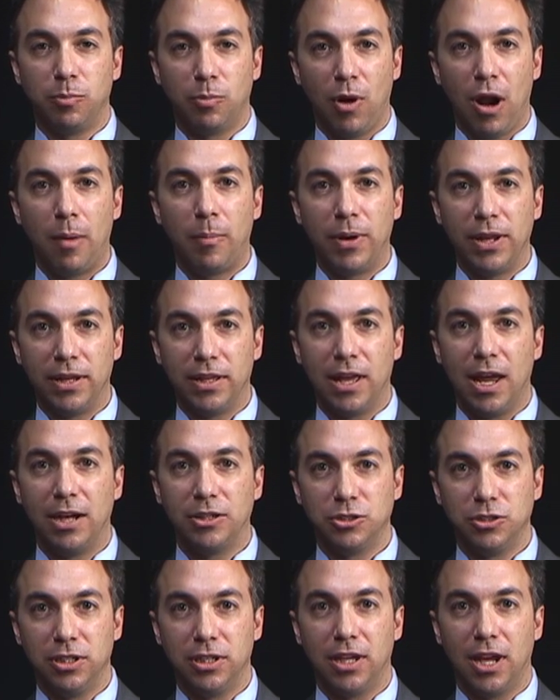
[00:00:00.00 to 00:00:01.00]
property and
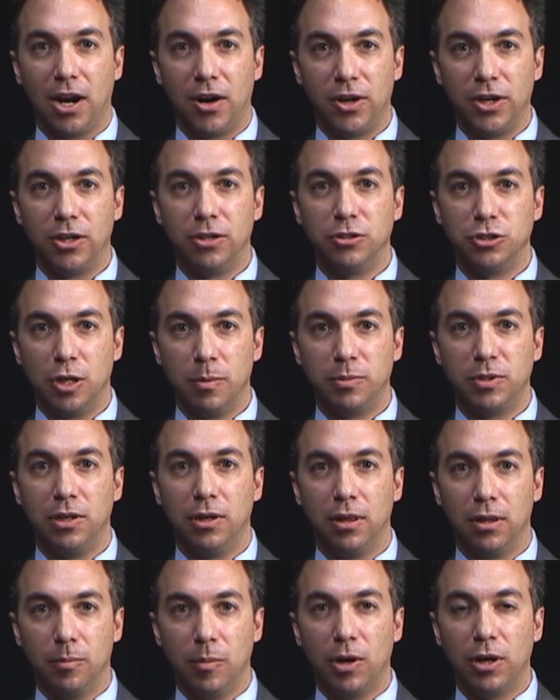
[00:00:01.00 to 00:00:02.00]
casualty carrier jumped
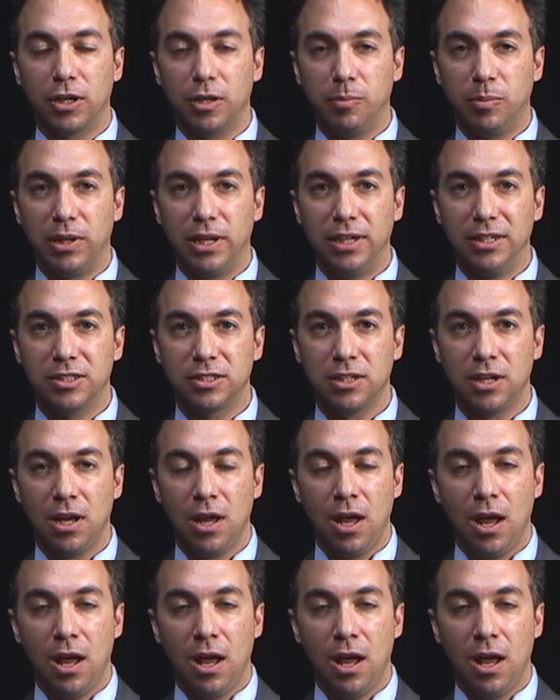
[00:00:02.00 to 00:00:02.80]
into the marketplace.